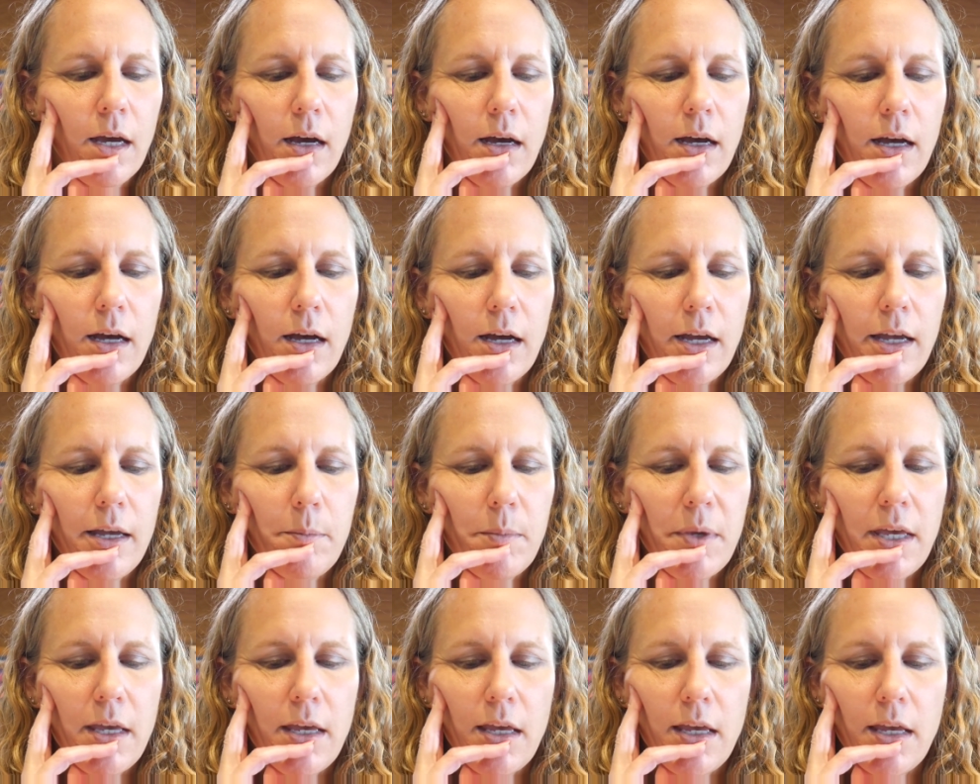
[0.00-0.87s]
I
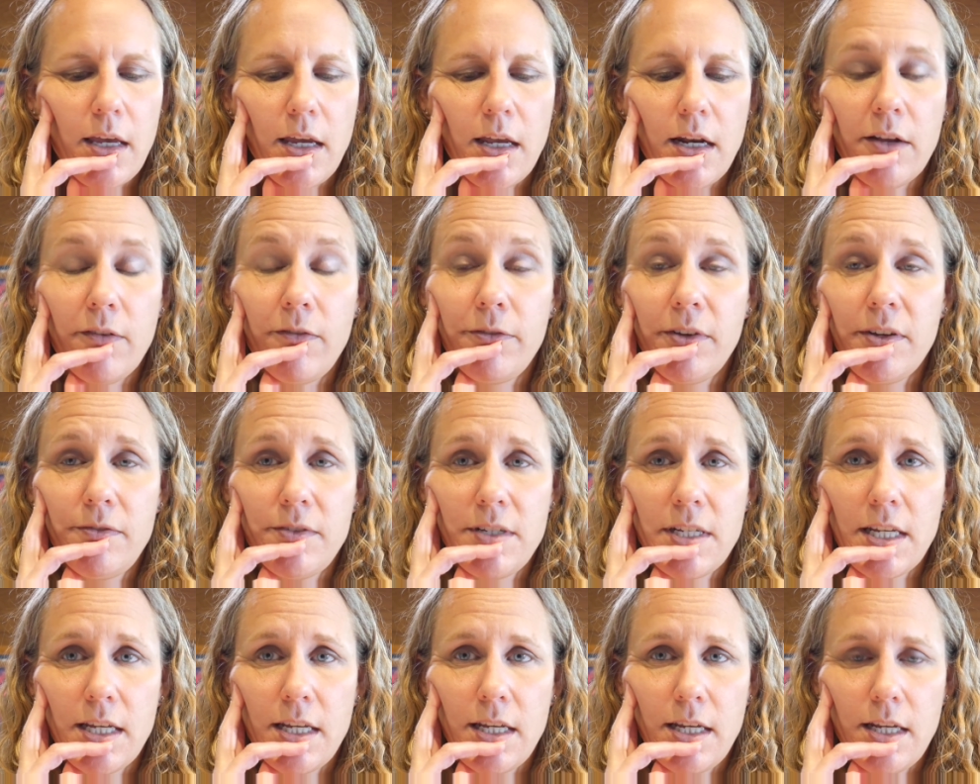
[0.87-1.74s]
made
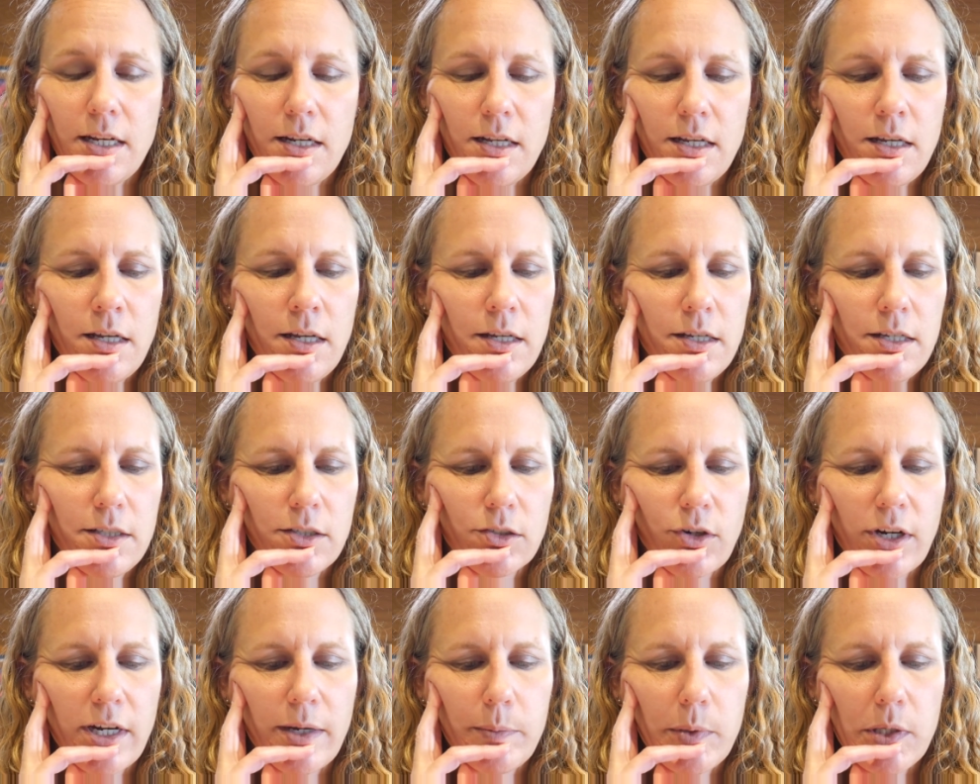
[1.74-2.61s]
15
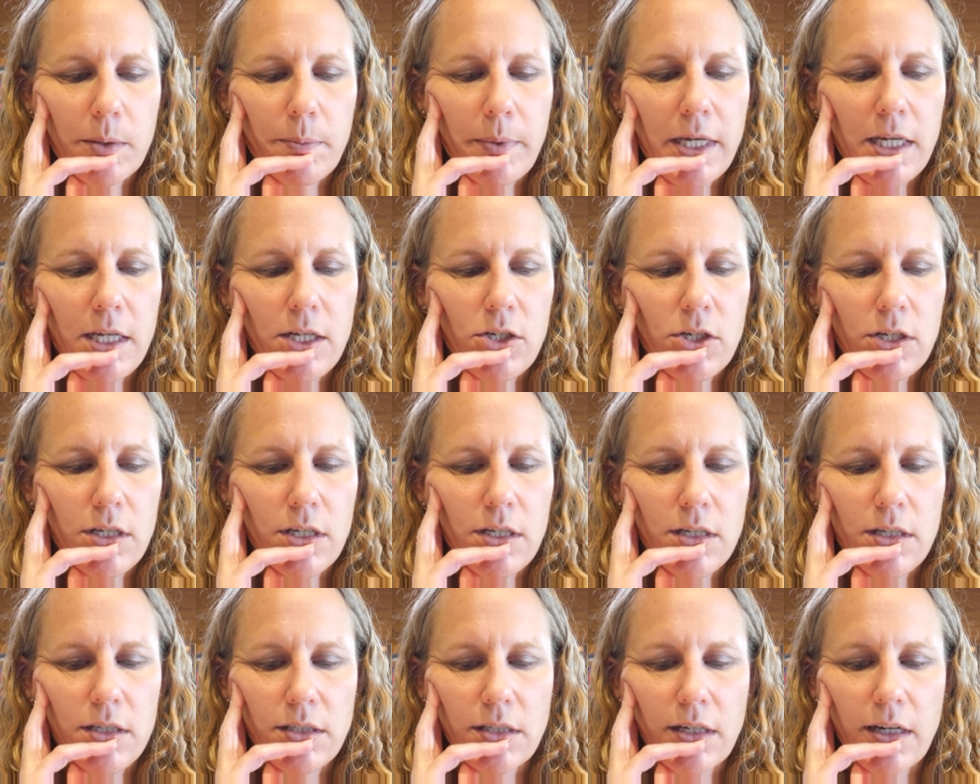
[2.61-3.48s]
scrapbook
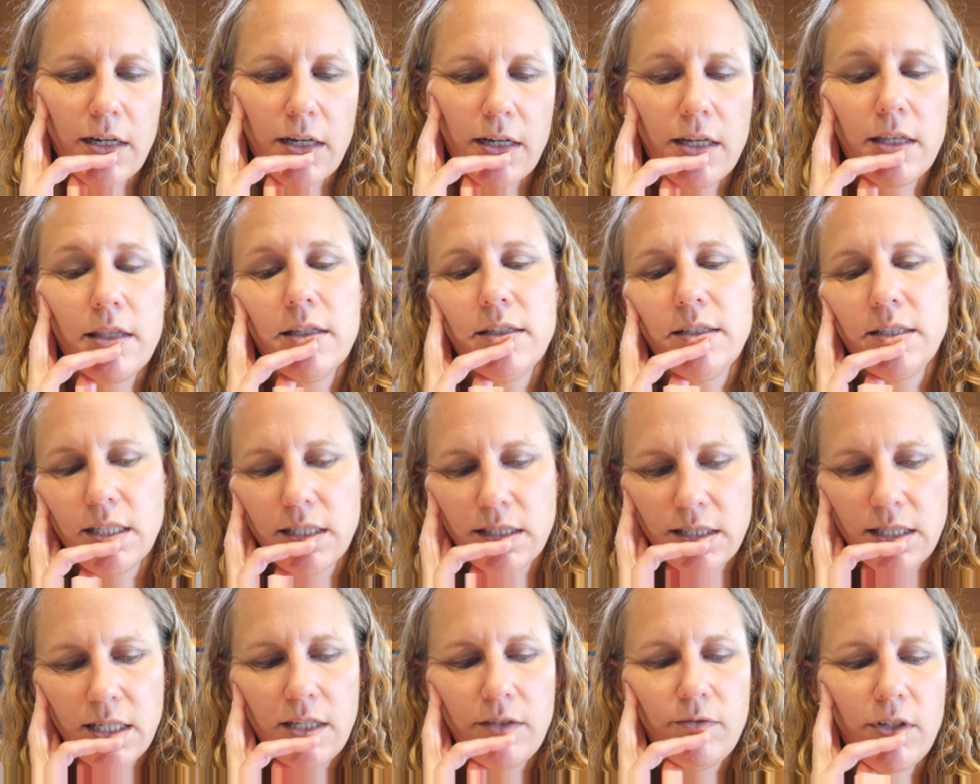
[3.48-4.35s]
pages, the
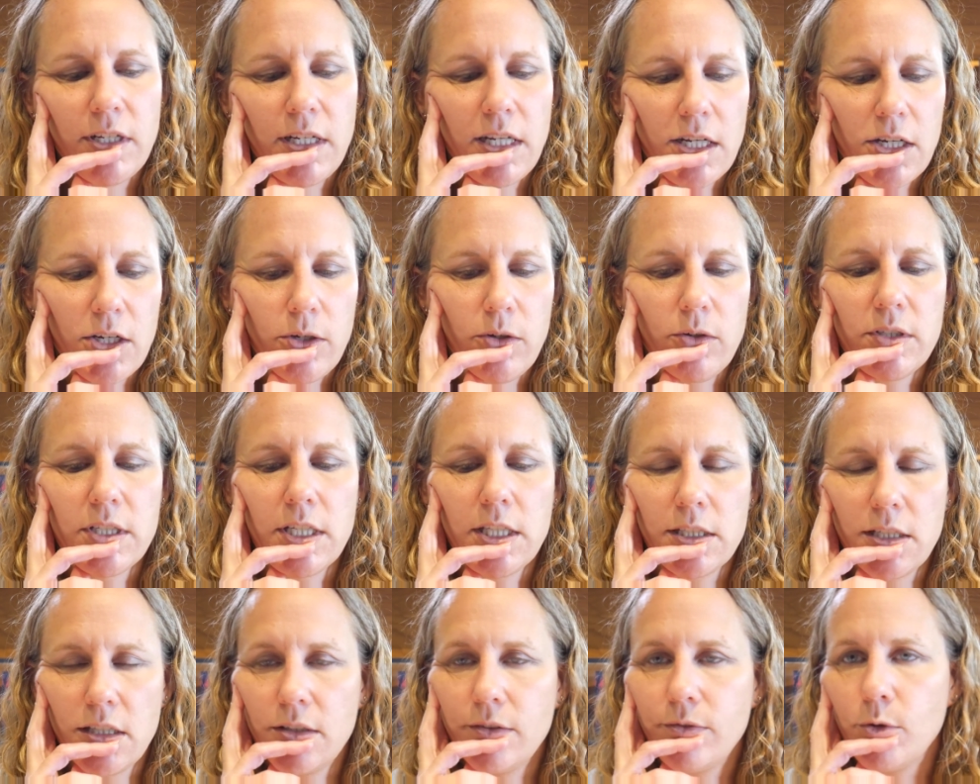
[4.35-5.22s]
16 videos,
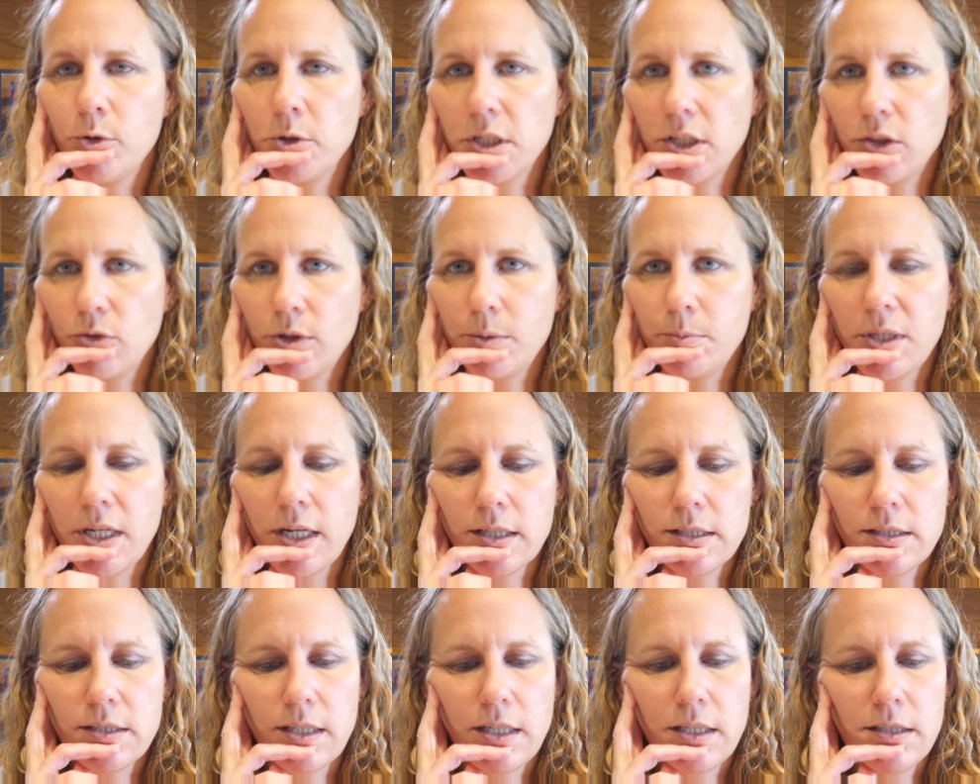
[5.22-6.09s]
and then the 43
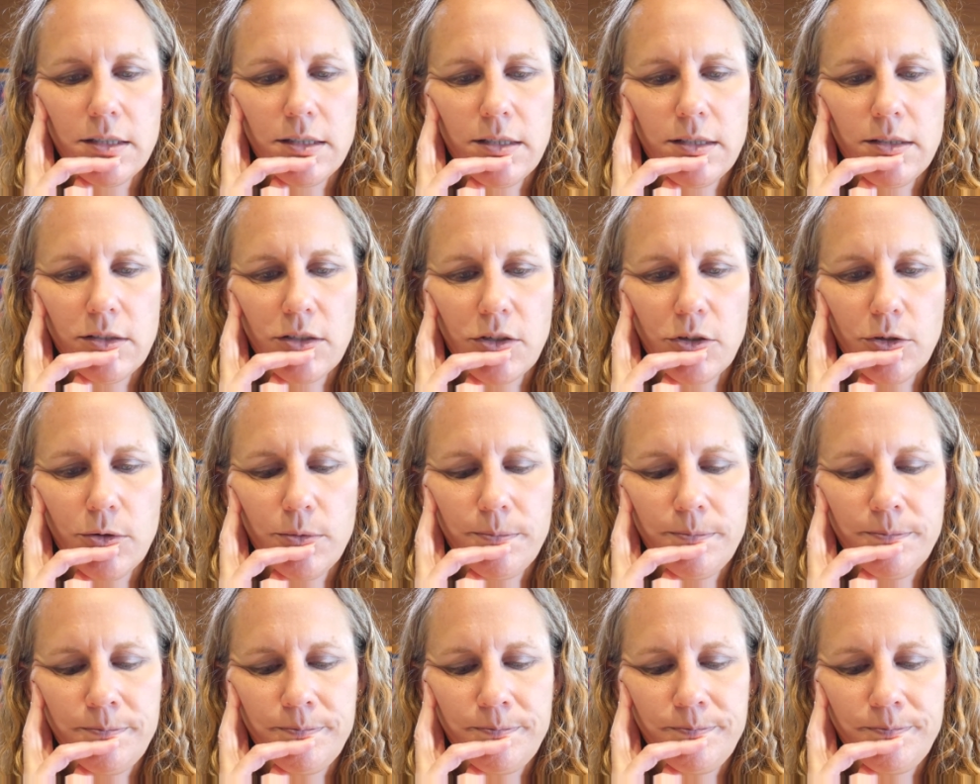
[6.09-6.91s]
block sets. So